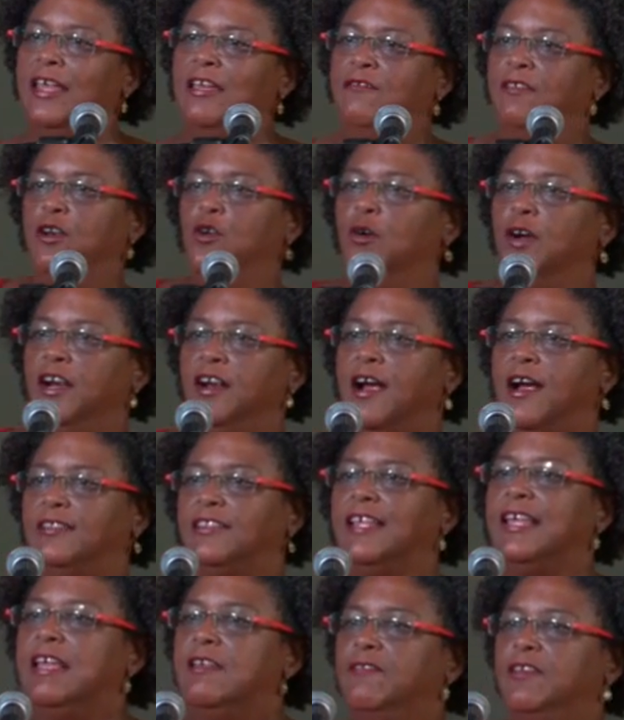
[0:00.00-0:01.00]
even Owen
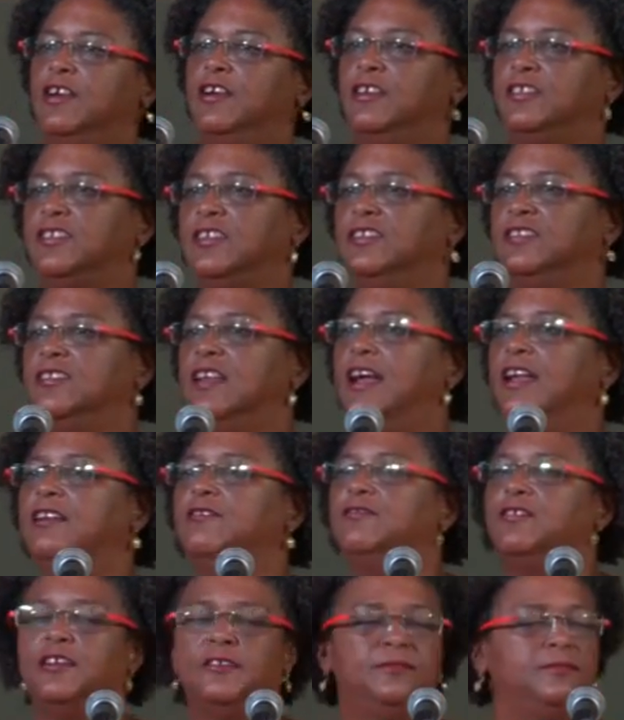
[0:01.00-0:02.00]
Arthur, even Erskine
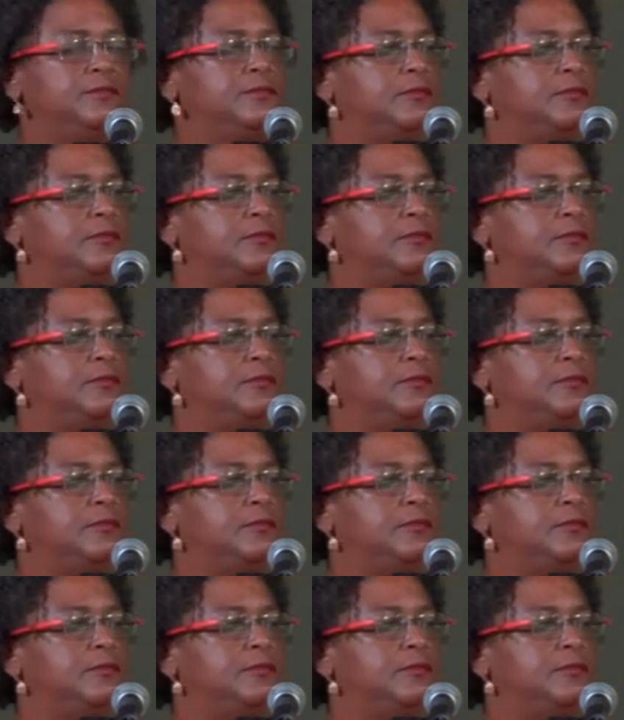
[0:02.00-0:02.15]
Sandiford.